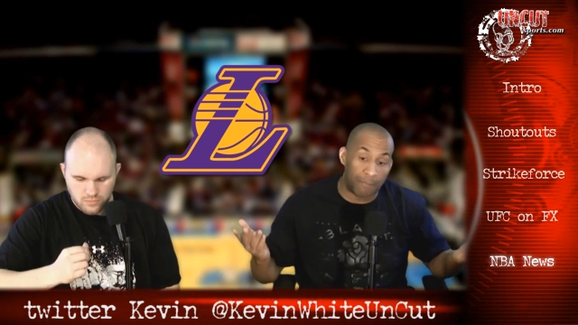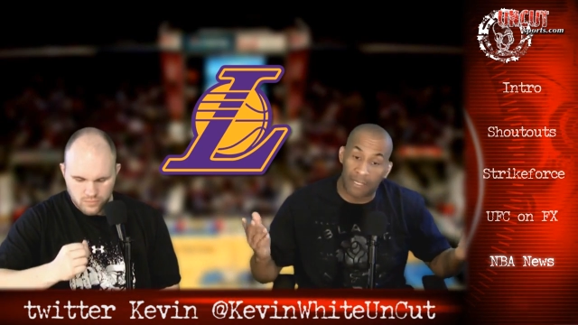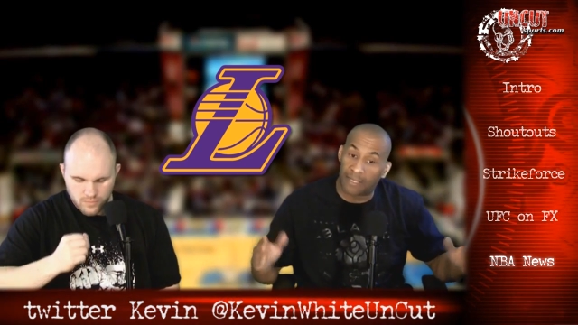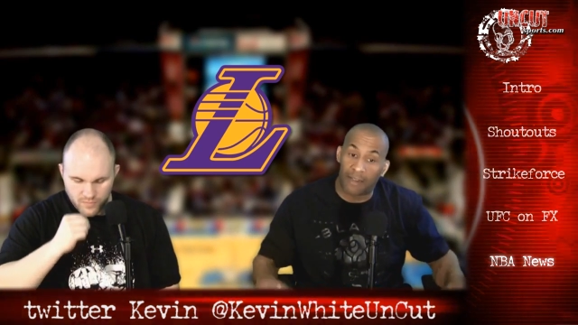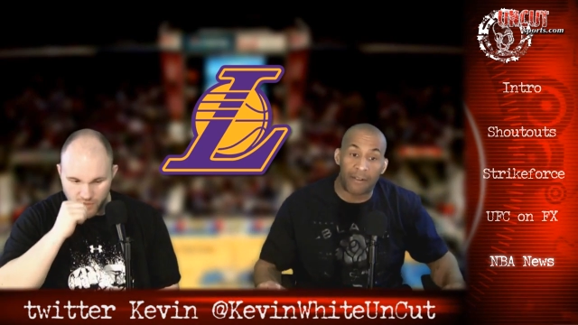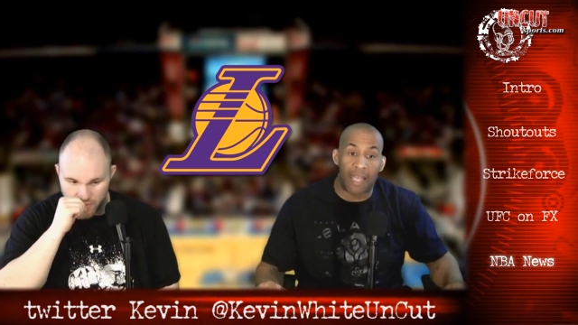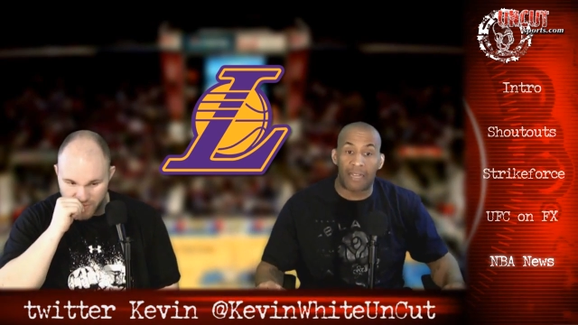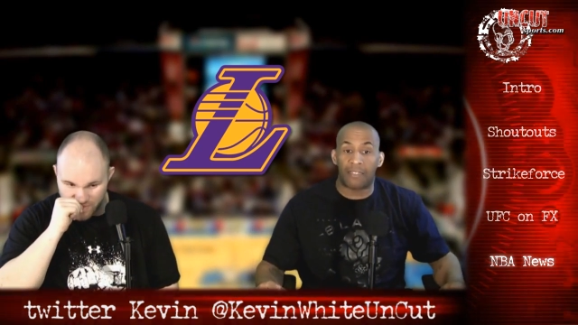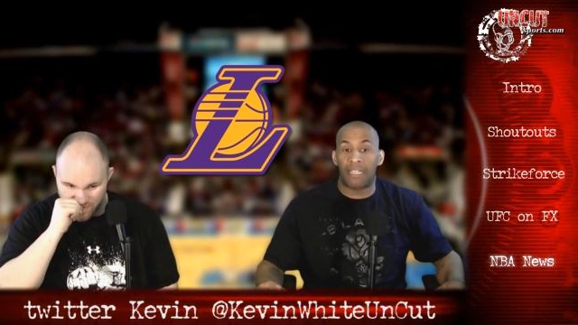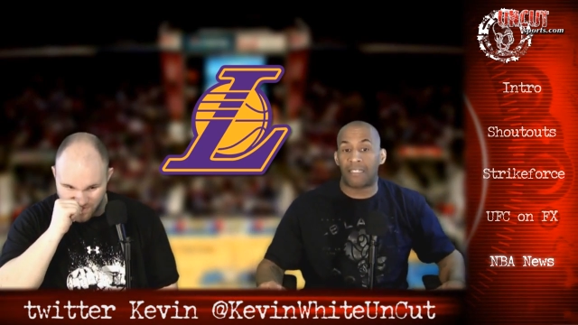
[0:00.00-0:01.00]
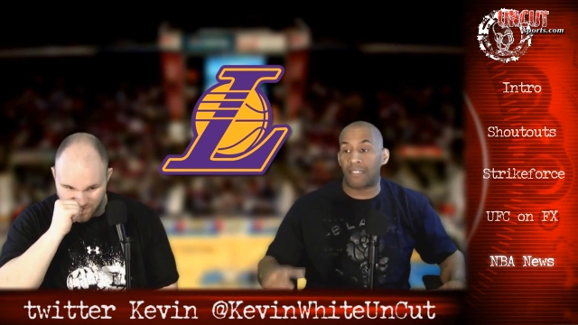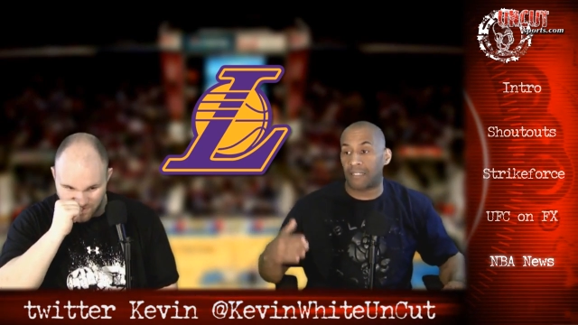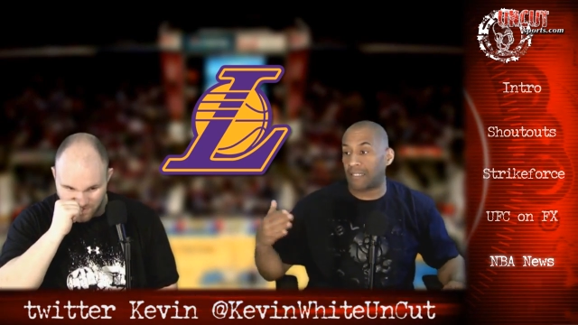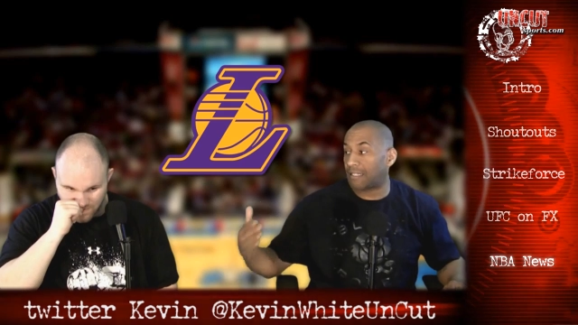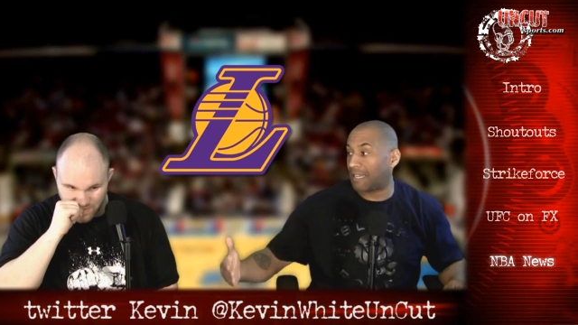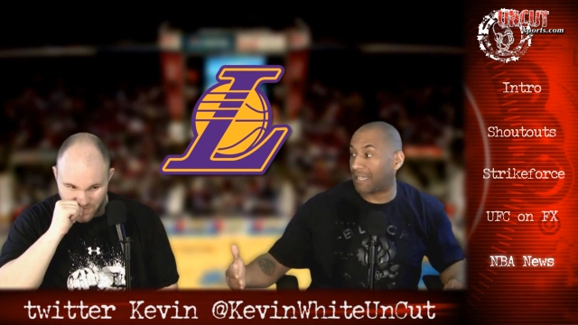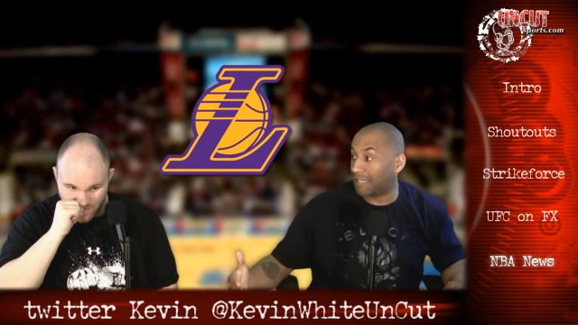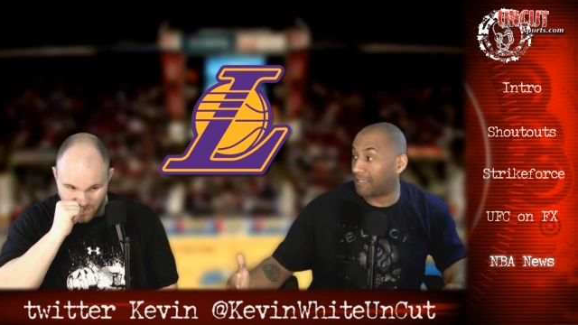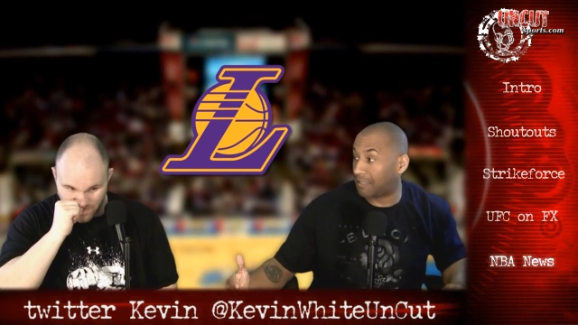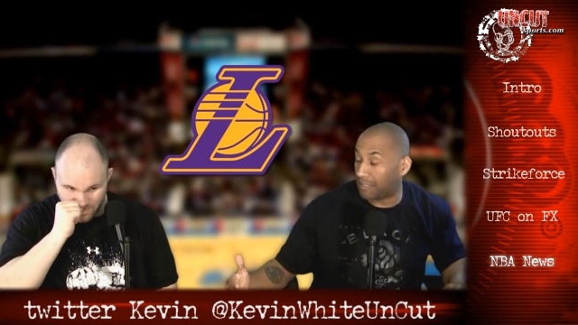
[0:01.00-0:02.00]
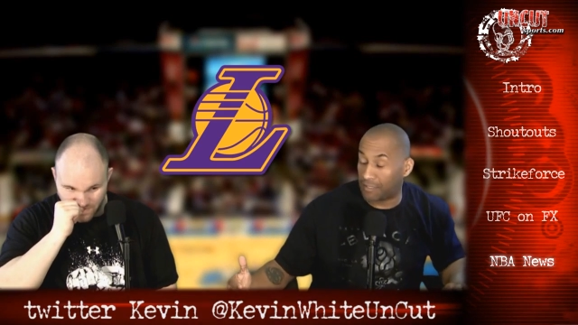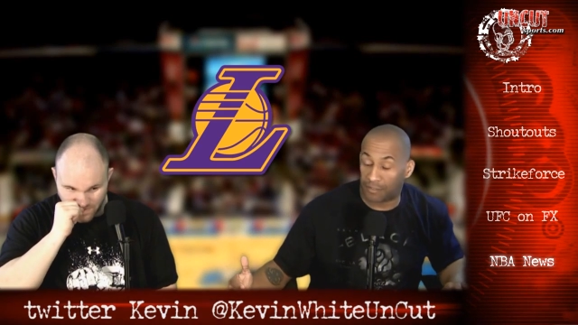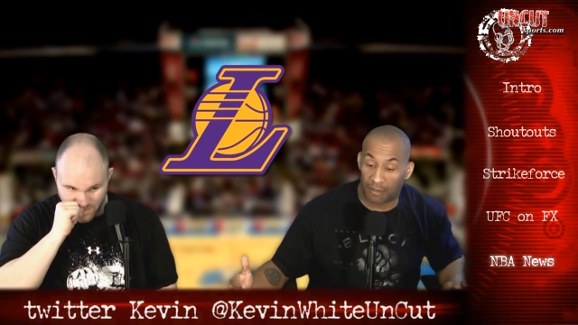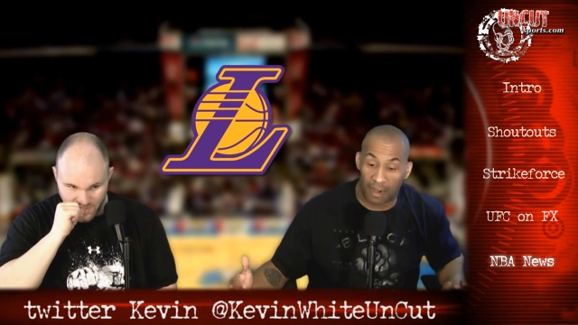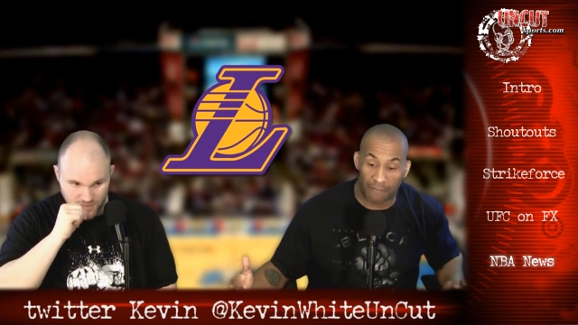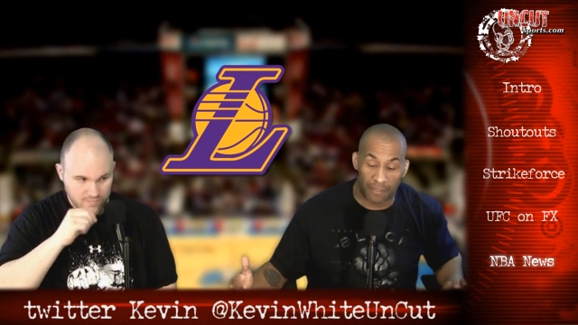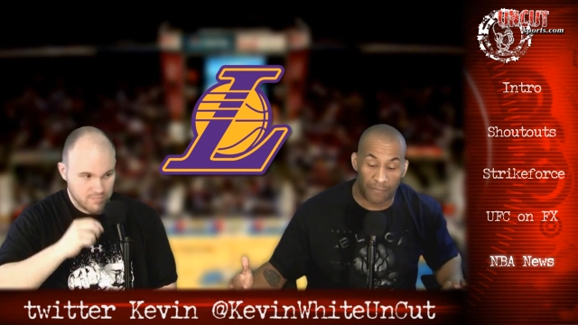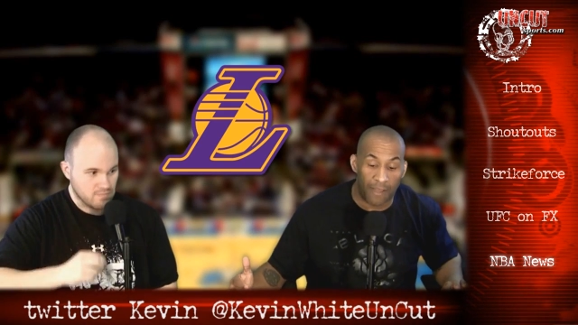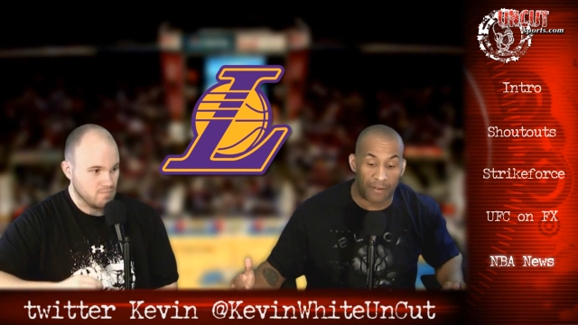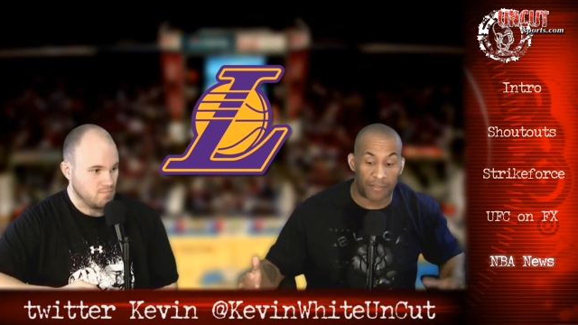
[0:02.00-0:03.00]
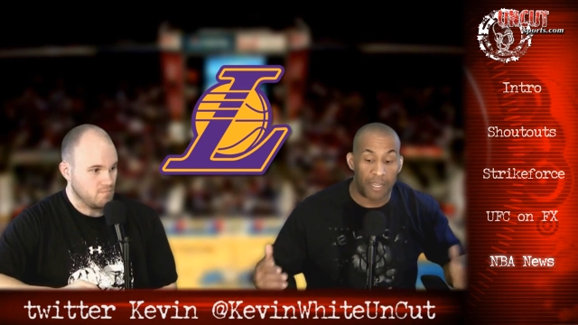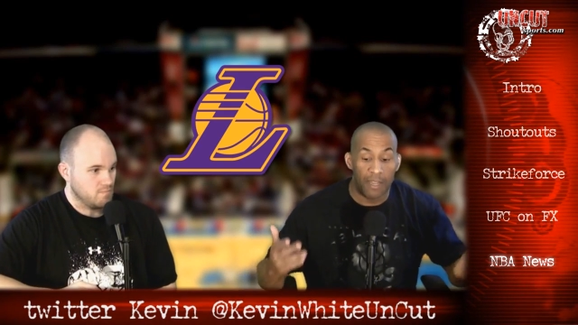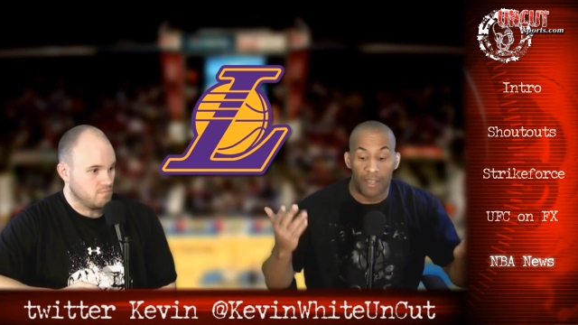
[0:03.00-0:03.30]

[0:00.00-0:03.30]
Speaker 1: but they're not as consistent at getting to the Eastern Conference Finals.